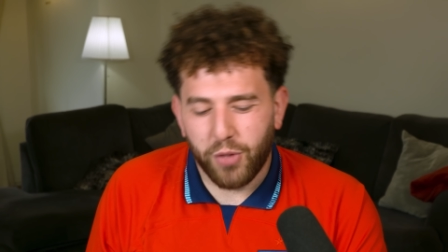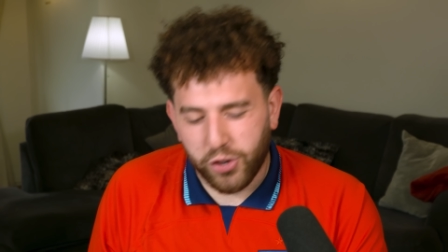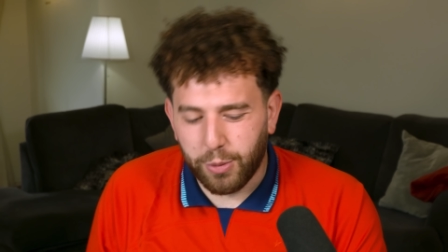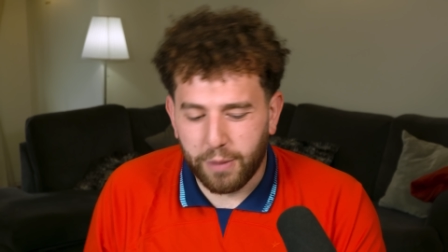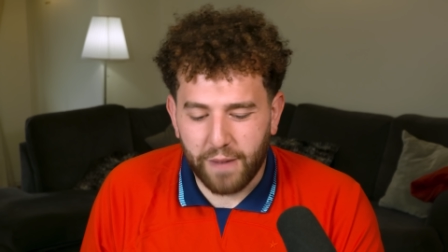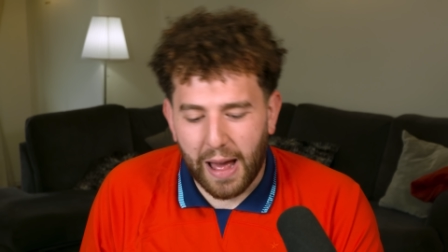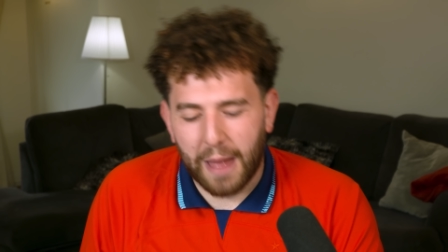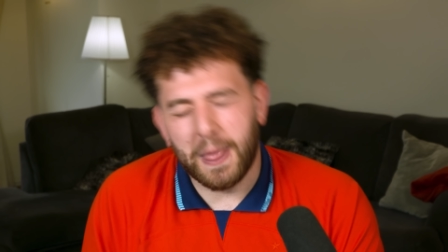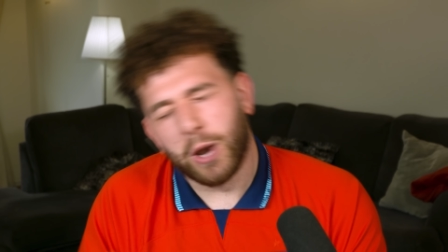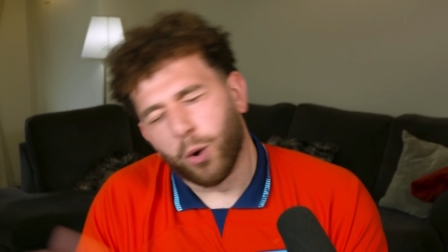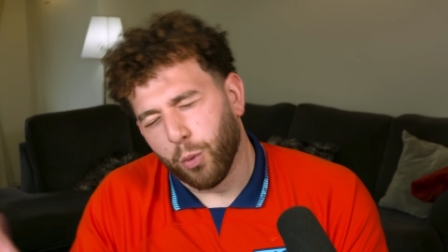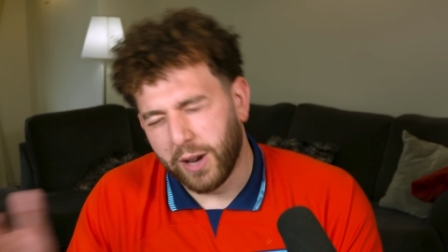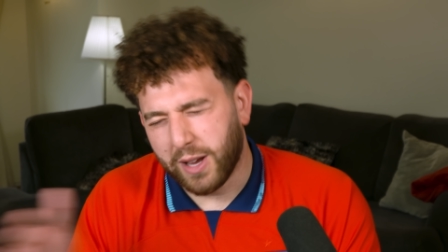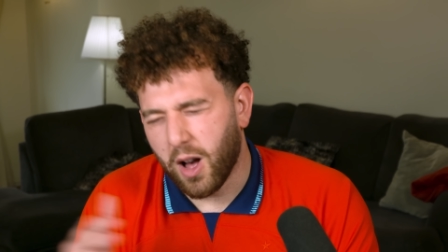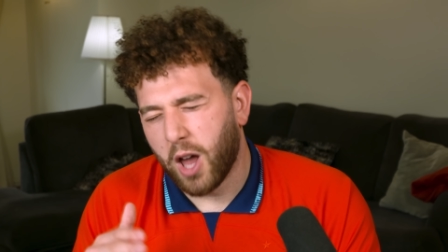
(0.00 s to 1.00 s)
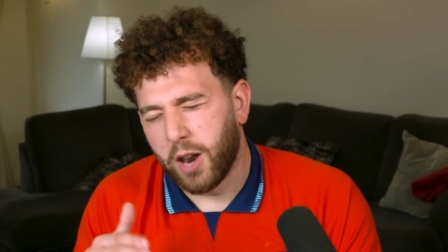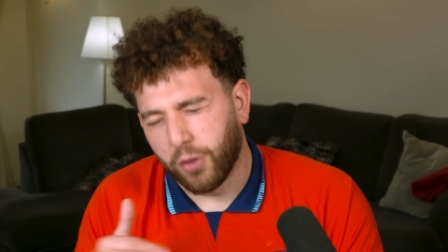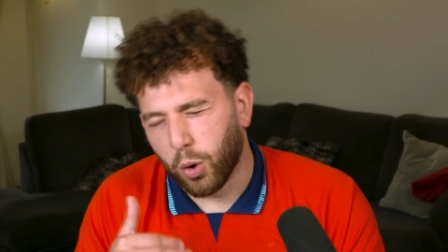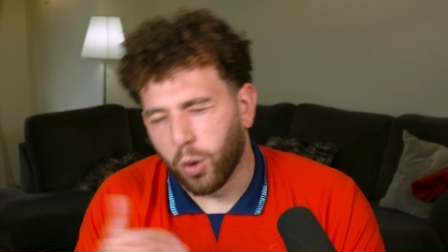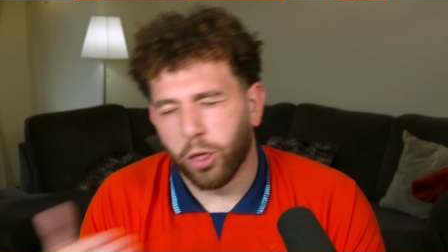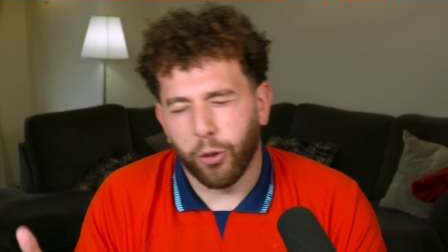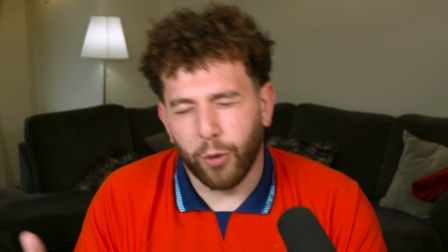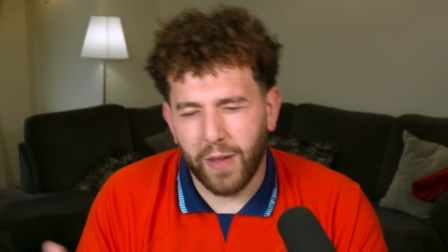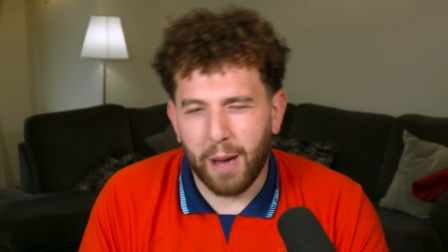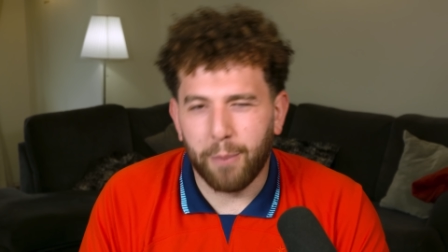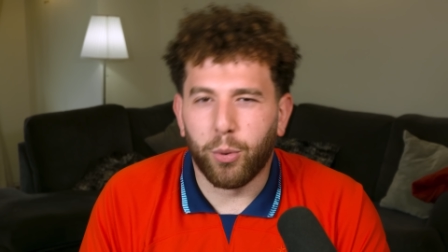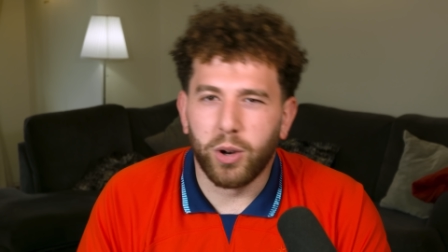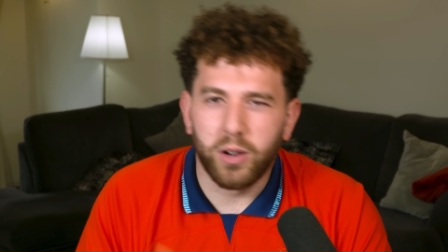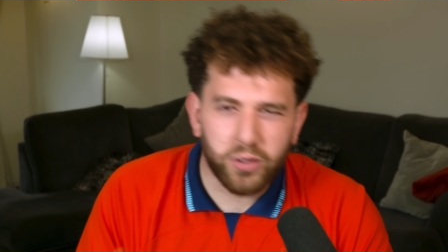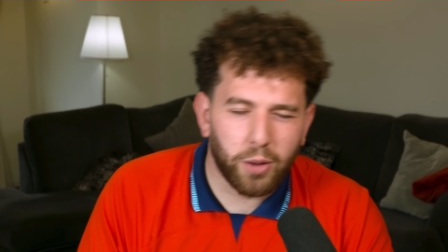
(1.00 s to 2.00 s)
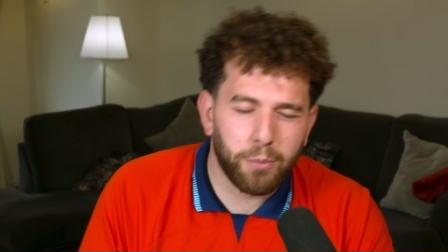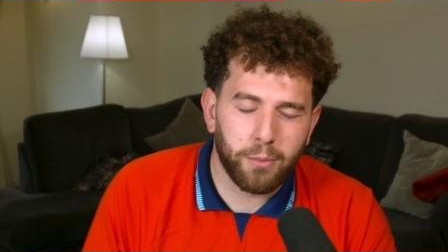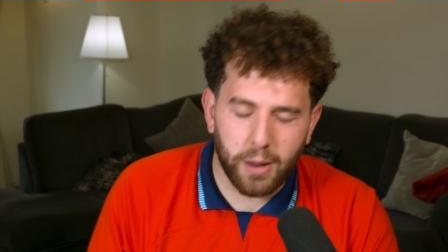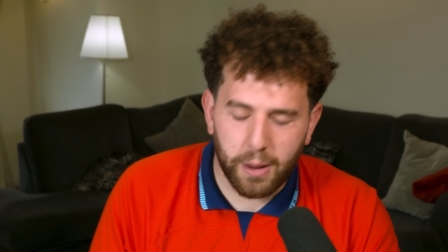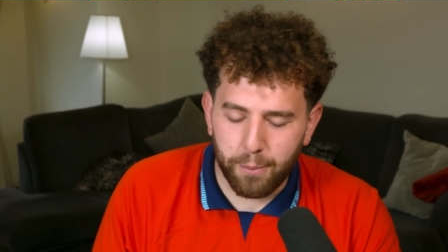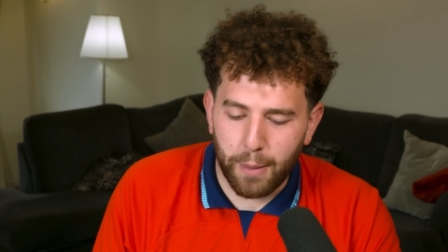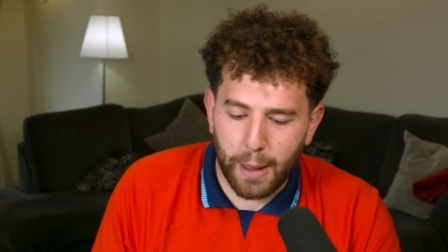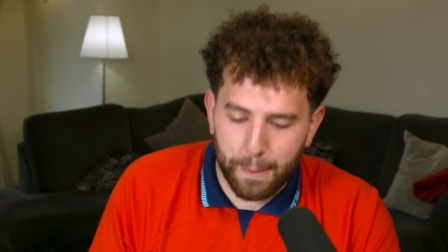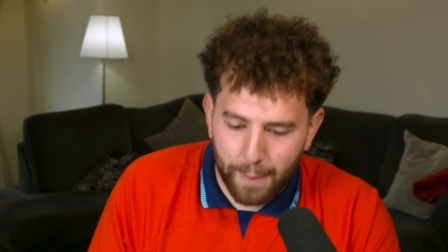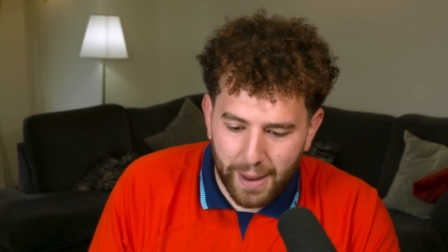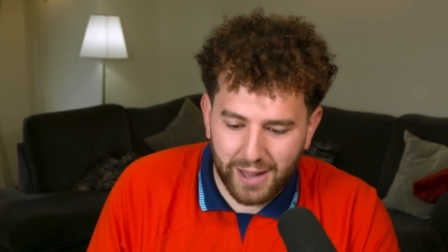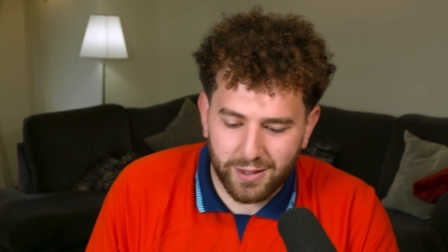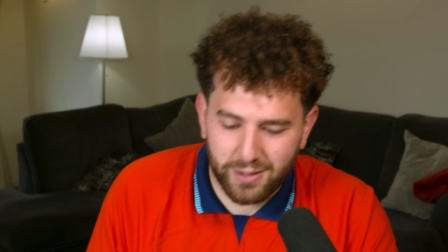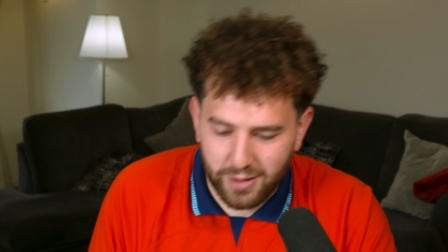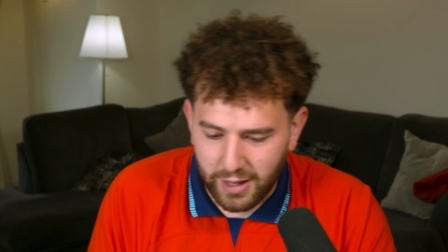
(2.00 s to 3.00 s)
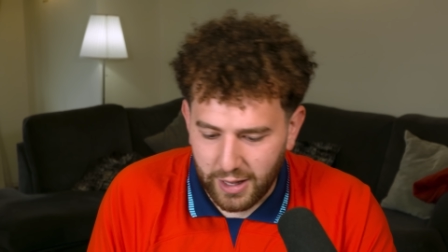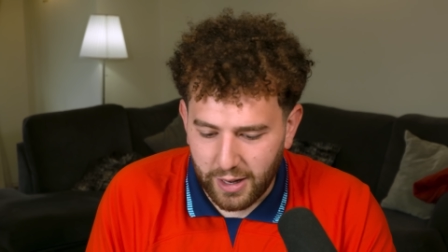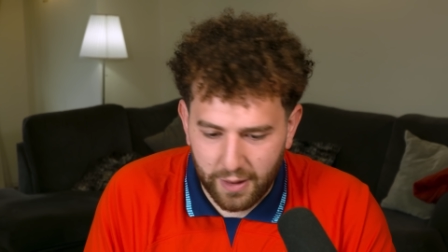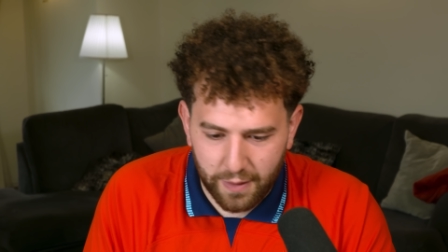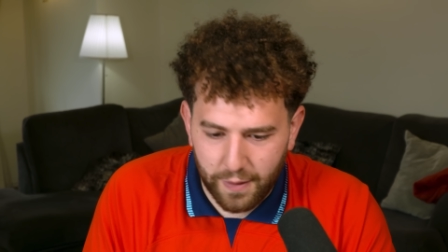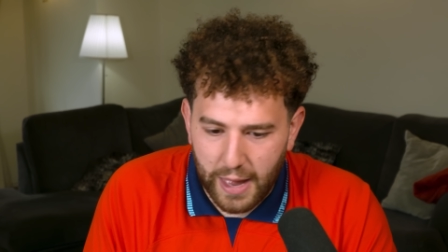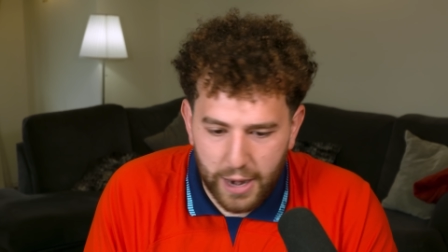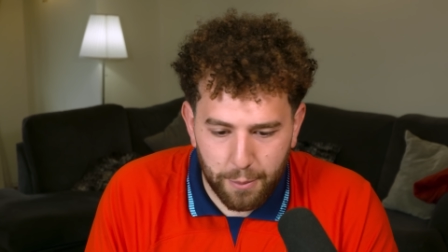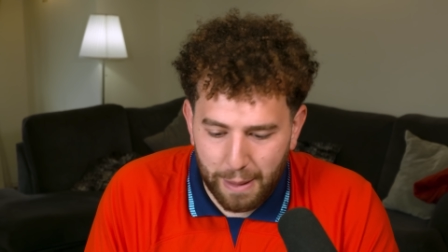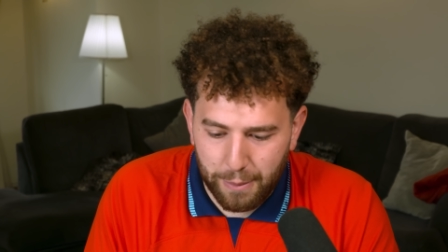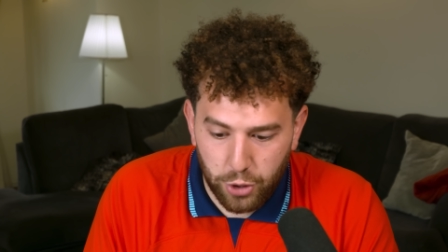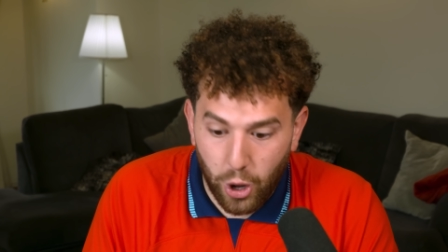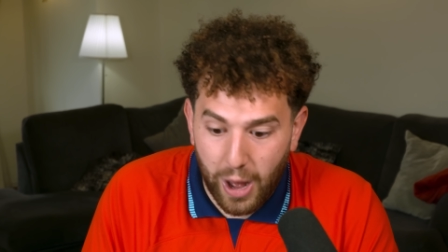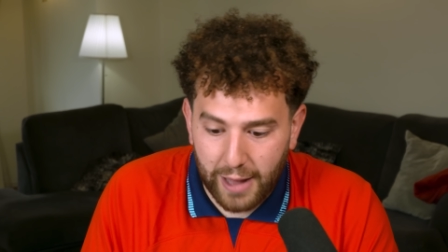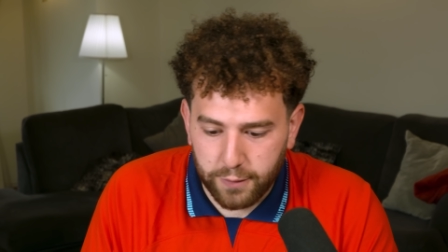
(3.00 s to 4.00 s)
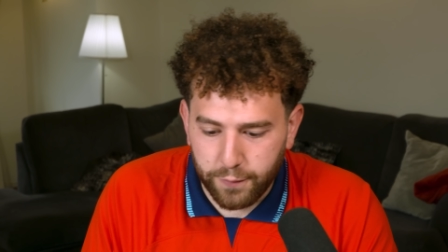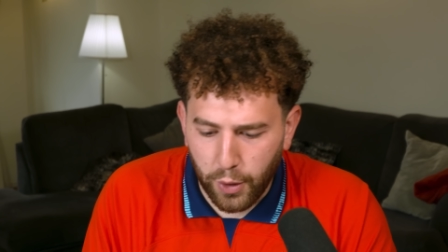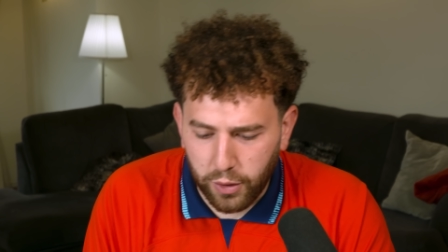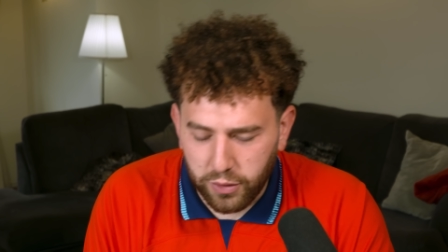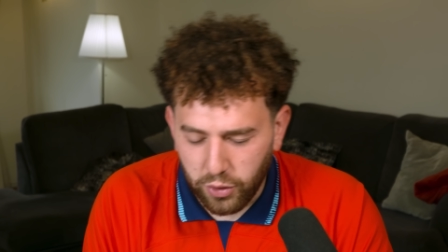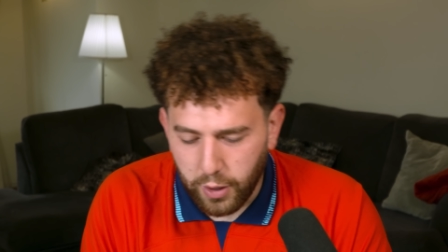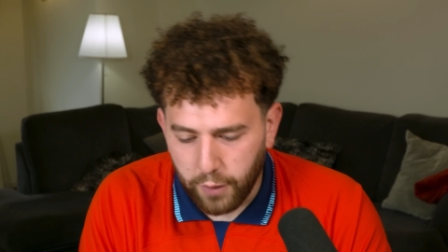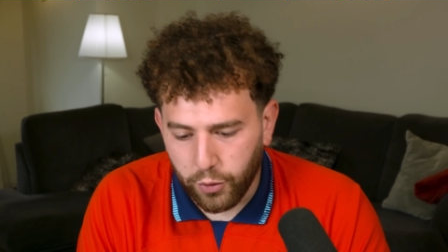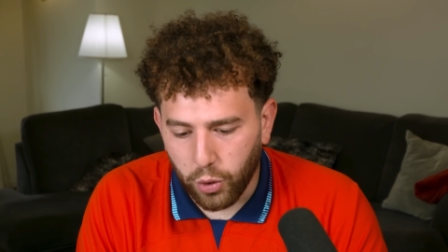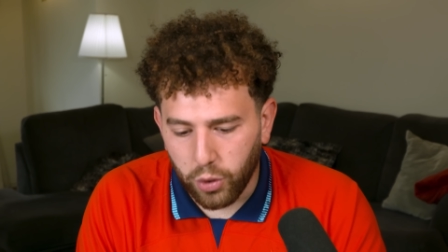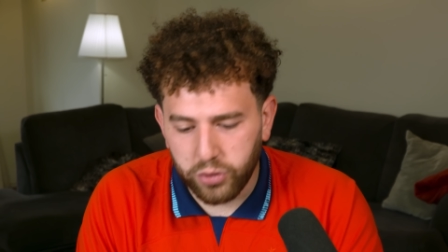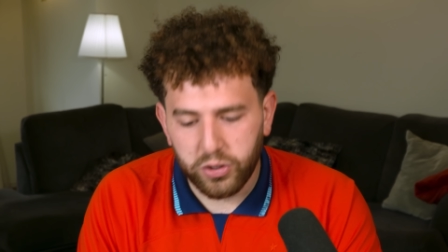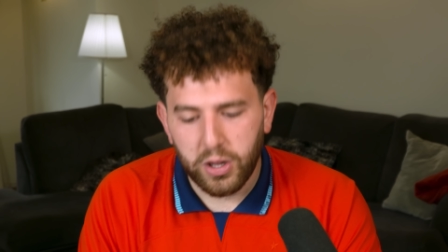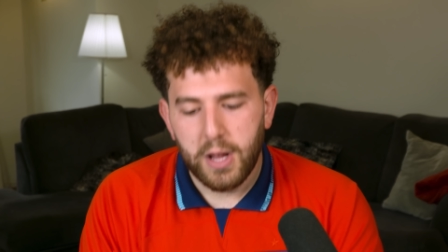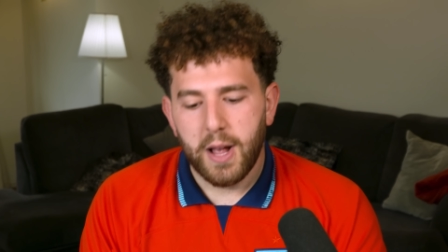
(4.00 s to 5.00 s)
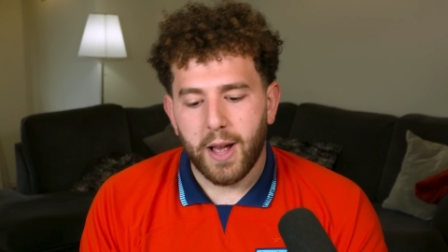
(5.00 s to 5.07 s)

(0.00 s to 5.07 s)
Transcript: To be fair, they'd already kind of gone through at that point, so it, it makes then maybe not as focused on it, of course.